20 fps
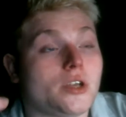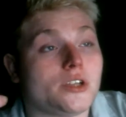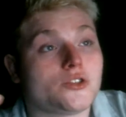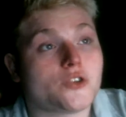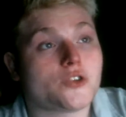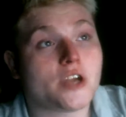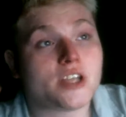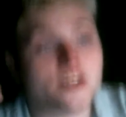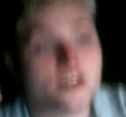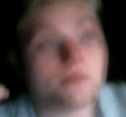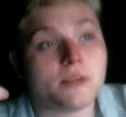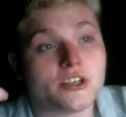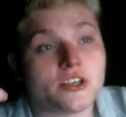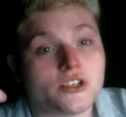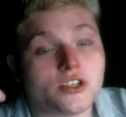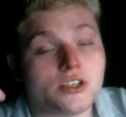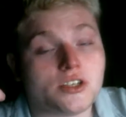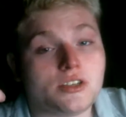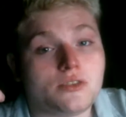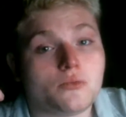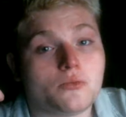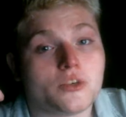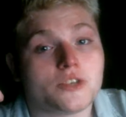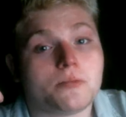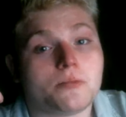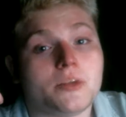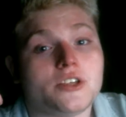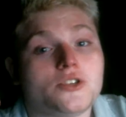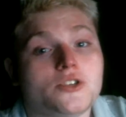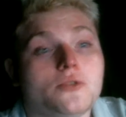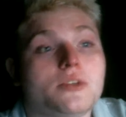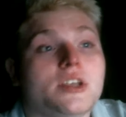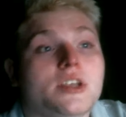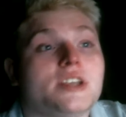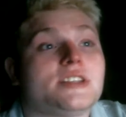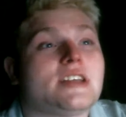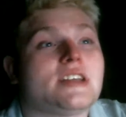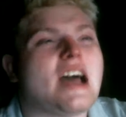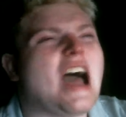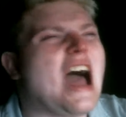transmission, which means you
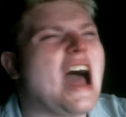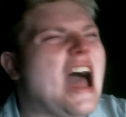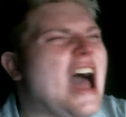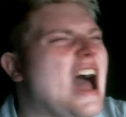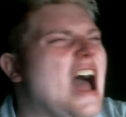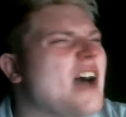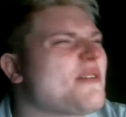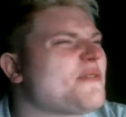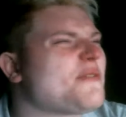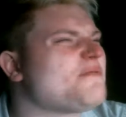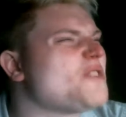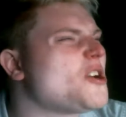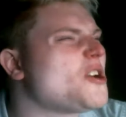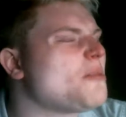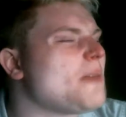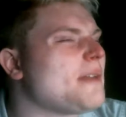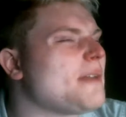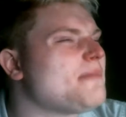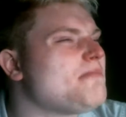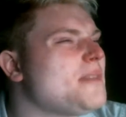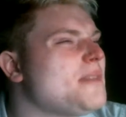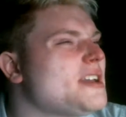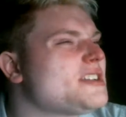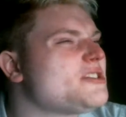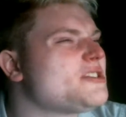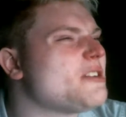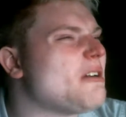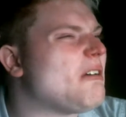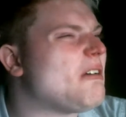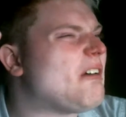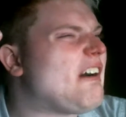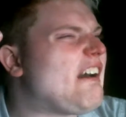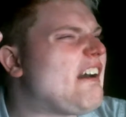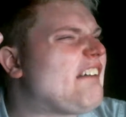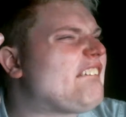need hurt my big toe.